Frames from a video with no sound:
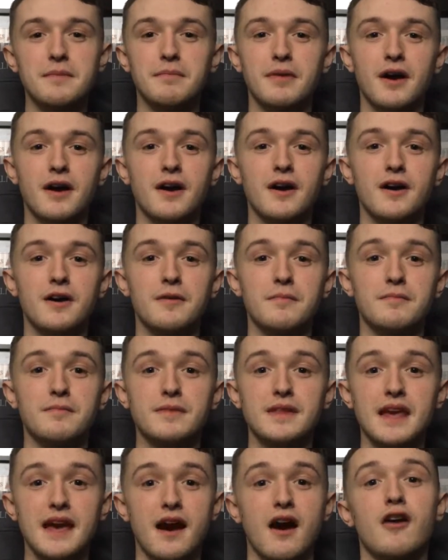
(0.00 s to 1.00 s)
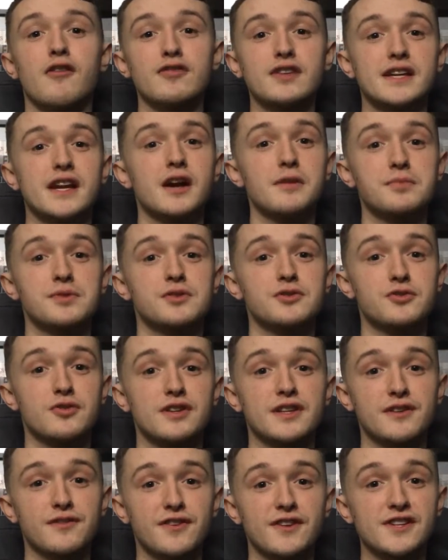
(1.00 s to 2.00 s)
But yeah, I really hope you
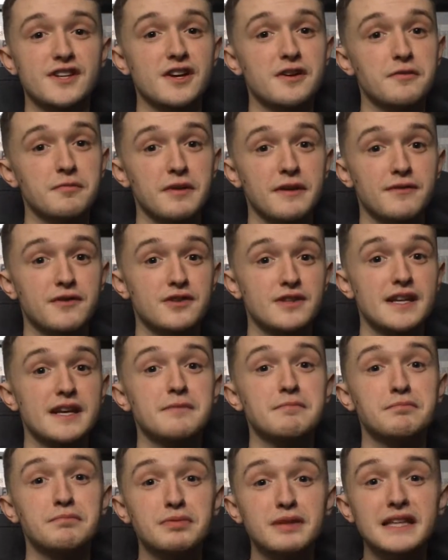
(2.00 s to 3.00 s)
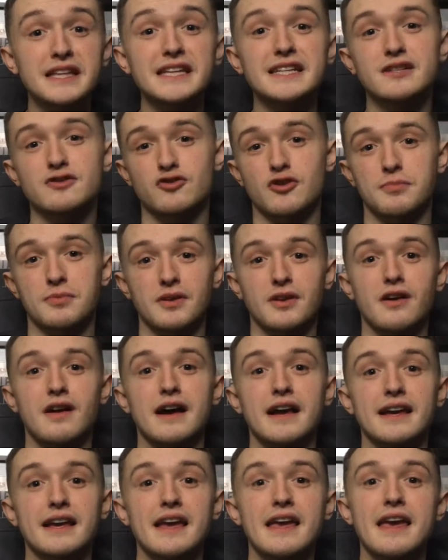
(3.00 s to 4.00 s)
enjoyed this video. If you did, please drop a
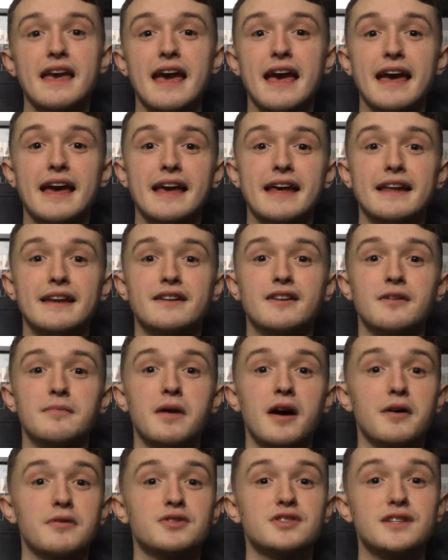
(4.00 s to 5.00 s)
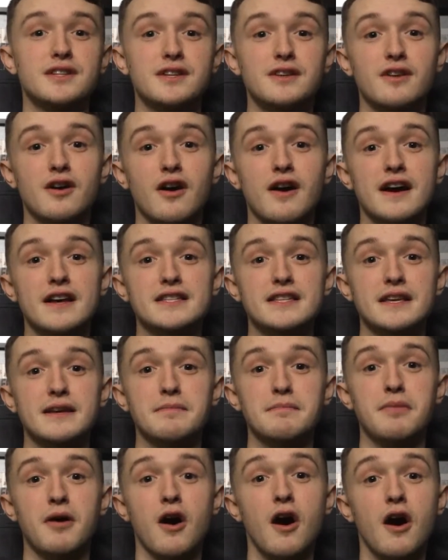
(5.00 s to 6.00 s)
like, and I'll see you guys
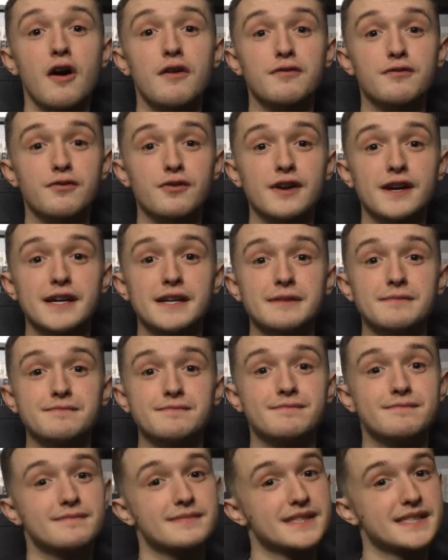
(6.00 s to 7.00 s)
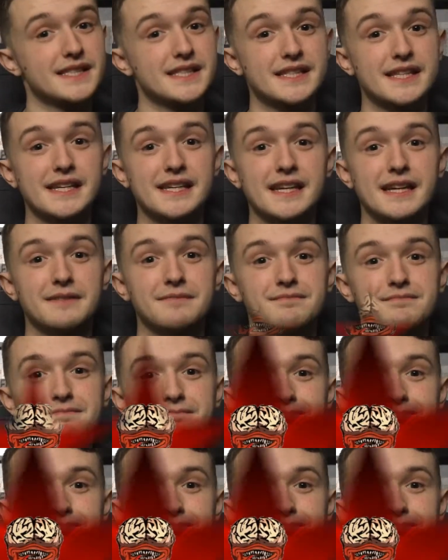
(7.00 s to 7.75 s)
in part 3. See ya.